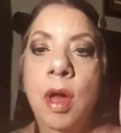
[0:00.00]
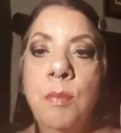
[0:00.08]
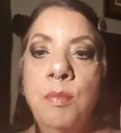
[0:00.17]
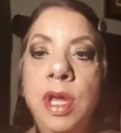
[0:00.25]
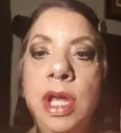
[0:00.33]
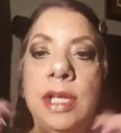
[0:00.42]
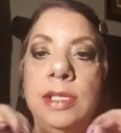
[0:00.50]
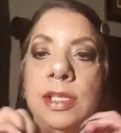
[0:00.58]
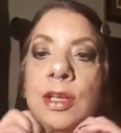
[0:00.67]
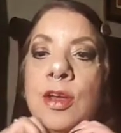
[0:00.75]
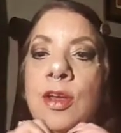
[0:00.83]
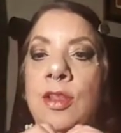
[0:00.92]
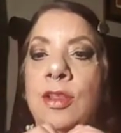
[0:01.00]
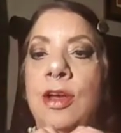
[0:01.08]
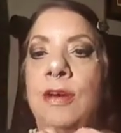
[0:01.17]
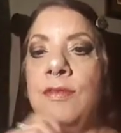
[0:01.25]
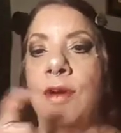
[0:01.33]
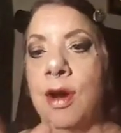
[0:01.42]
Peace,
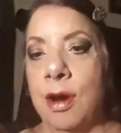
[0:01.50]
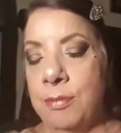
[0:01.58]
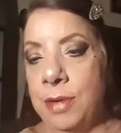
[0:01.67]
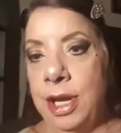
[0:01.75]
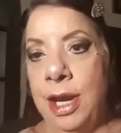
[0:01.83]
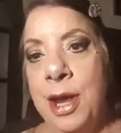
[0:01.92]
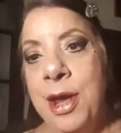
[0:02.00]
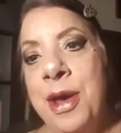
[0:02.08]
love, harmony.